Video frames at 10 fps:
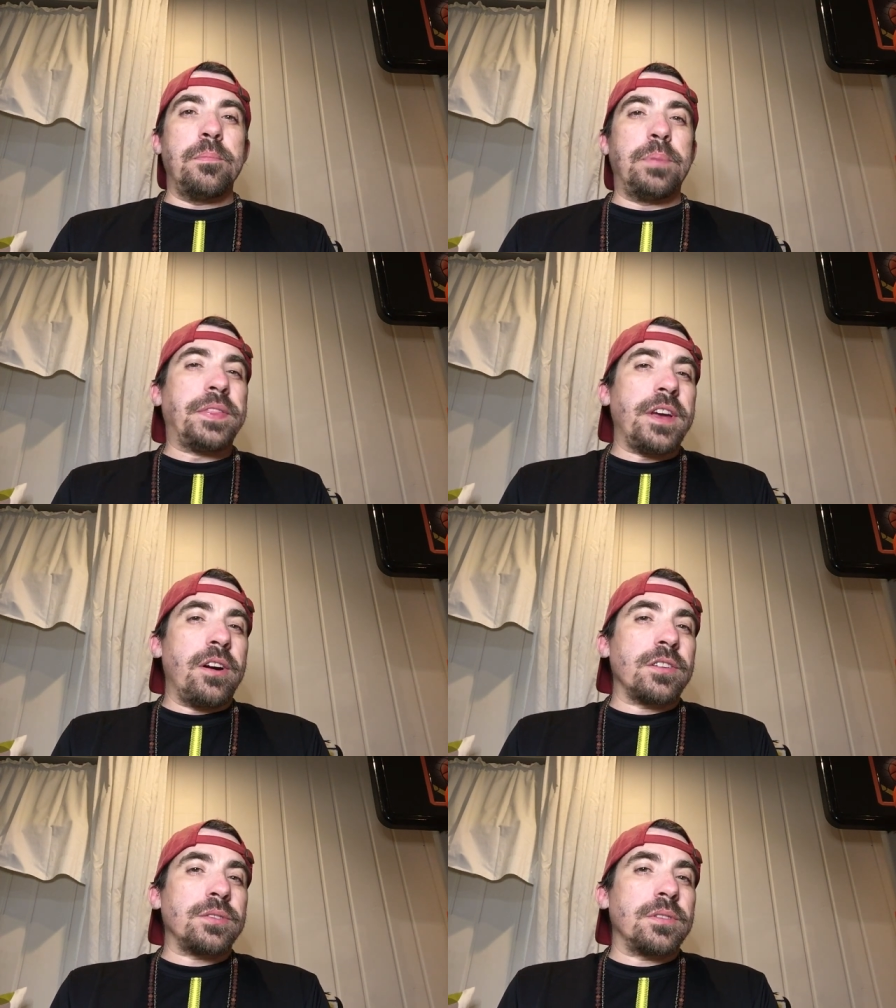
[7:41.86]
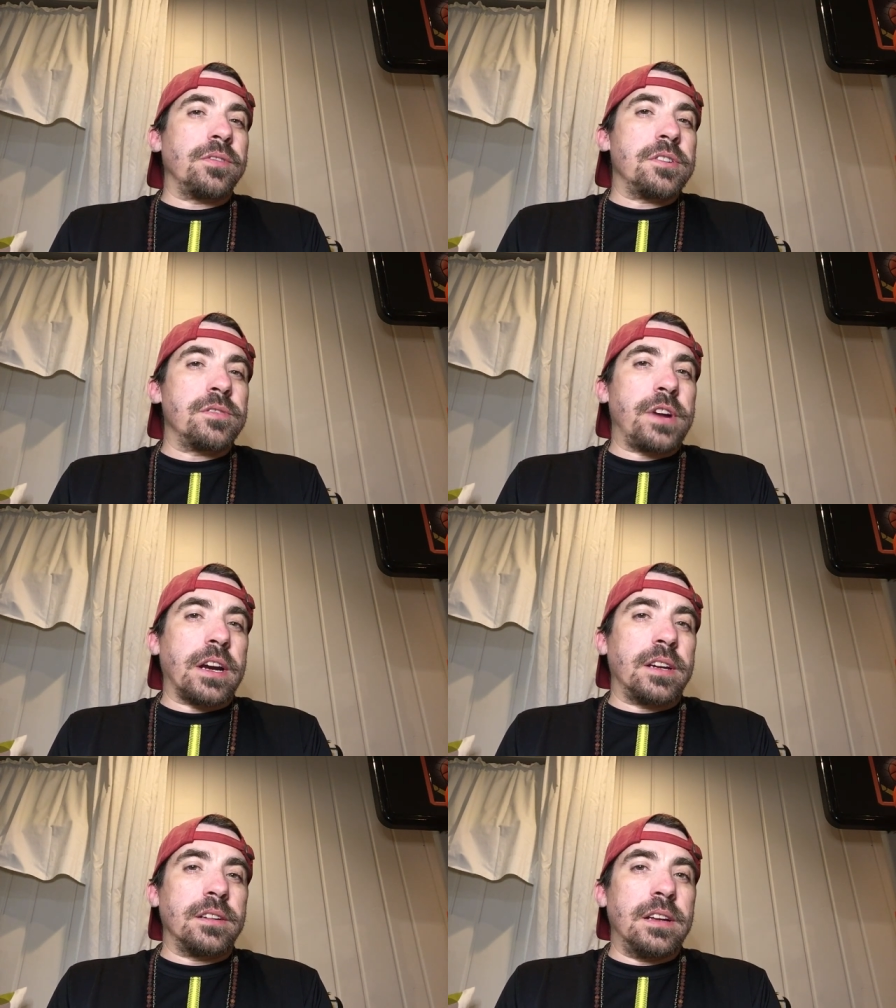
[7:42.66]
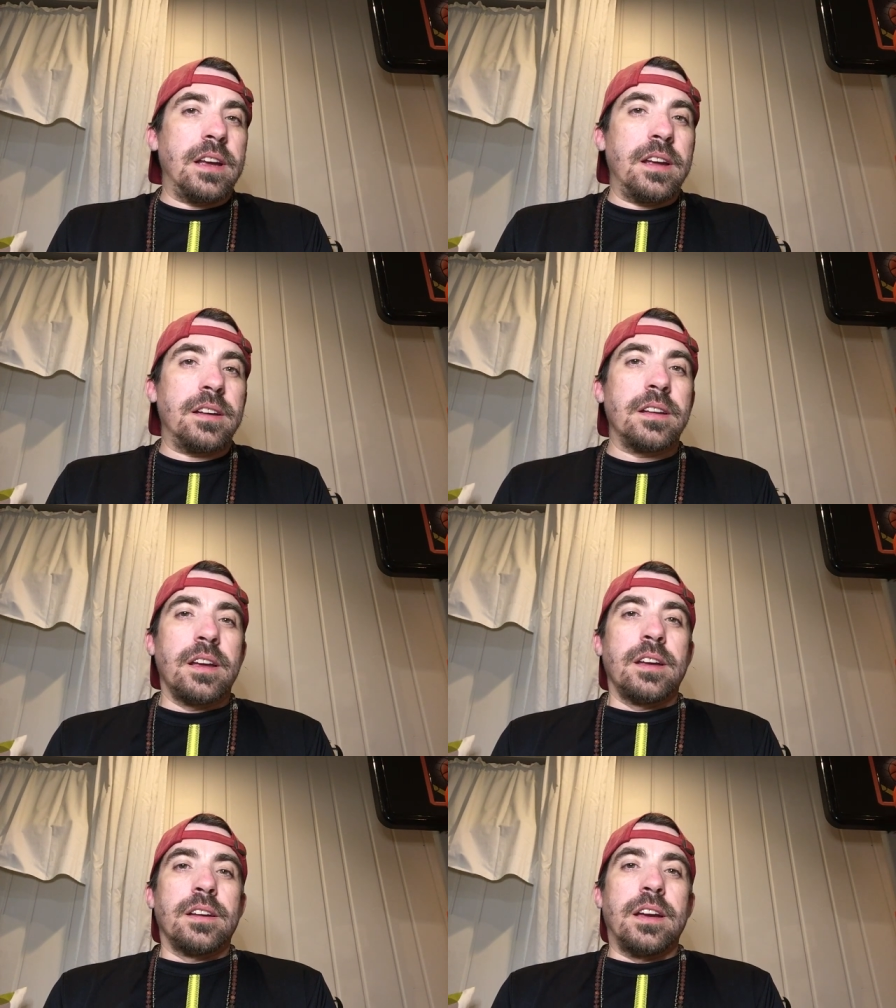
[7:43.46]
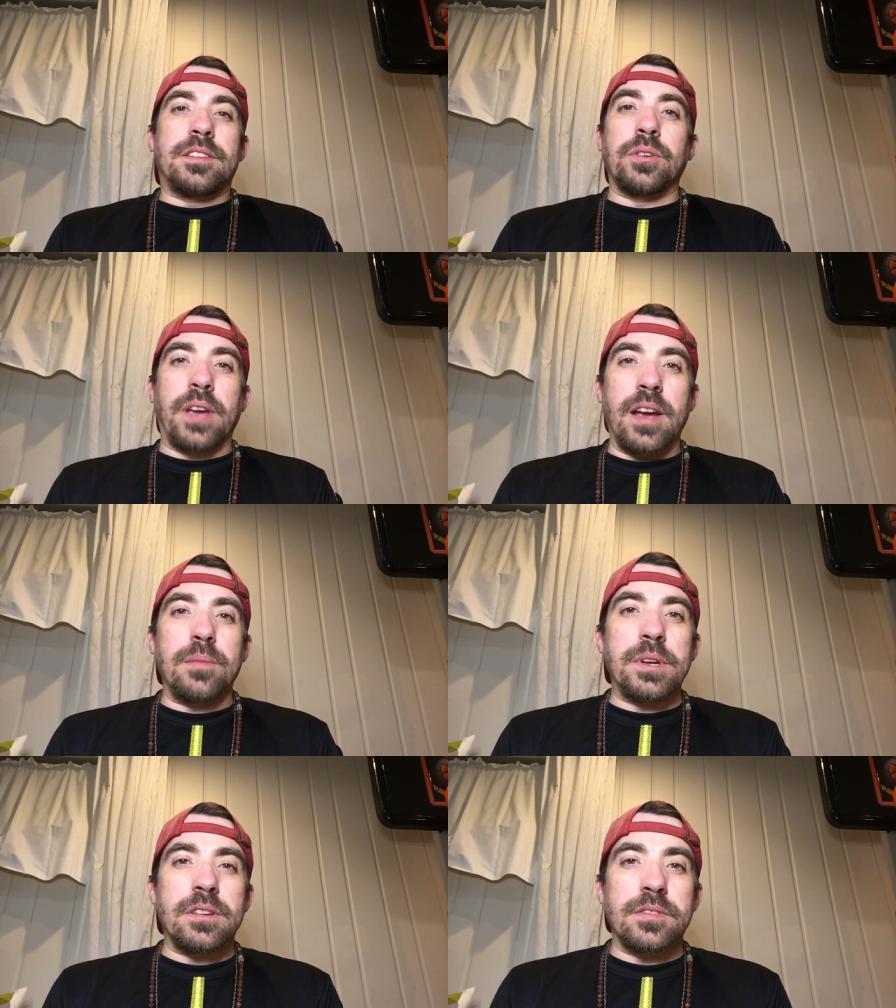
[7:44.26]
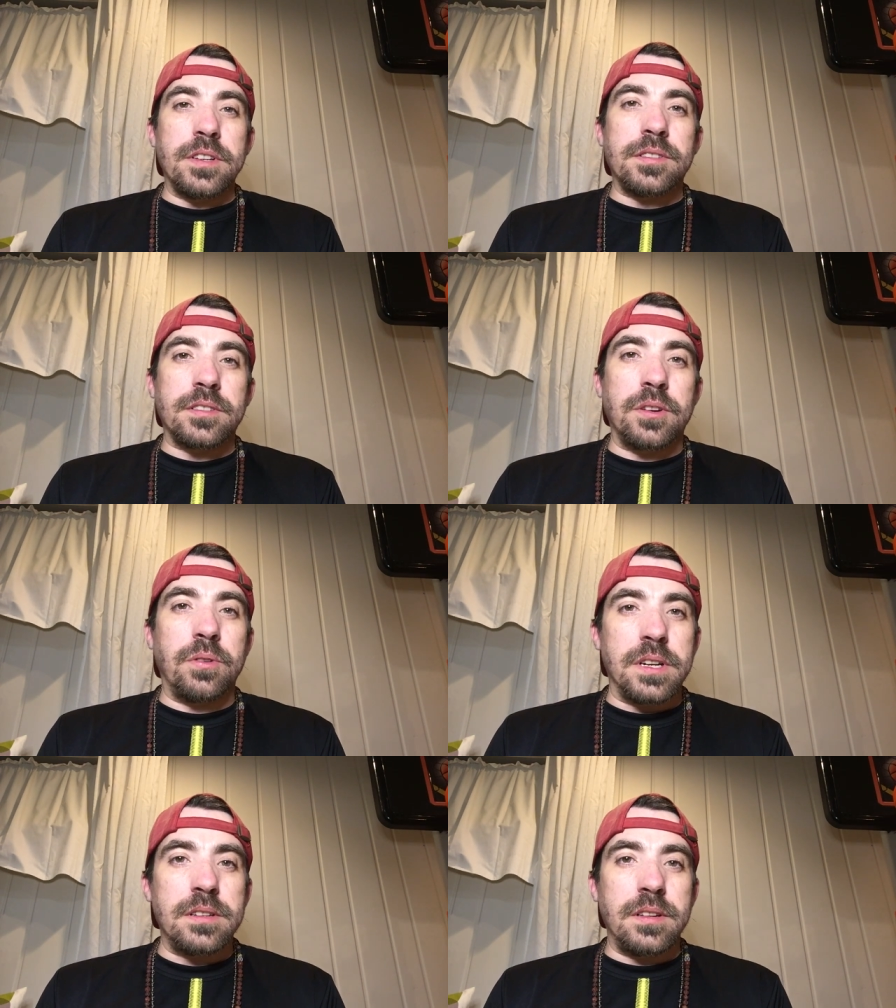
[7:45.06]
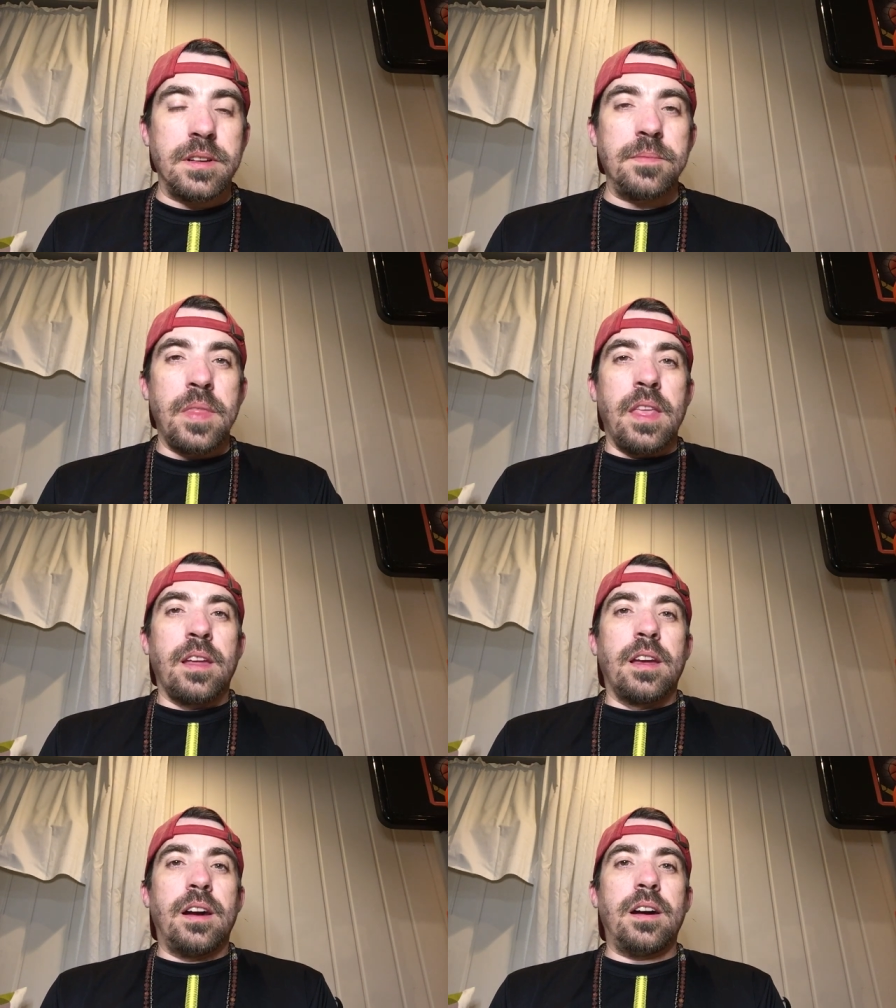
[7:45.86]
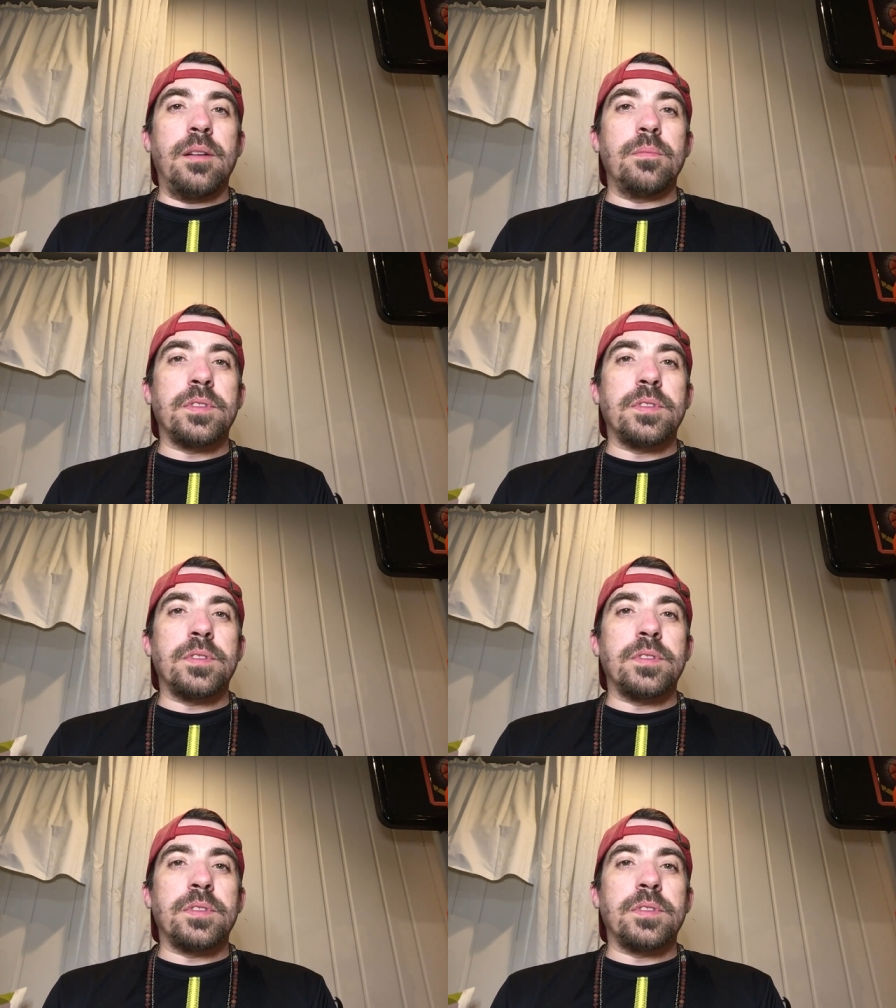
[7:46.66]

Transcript: but they are sort of nerve-wracking, and it's okay to be nervous going into them.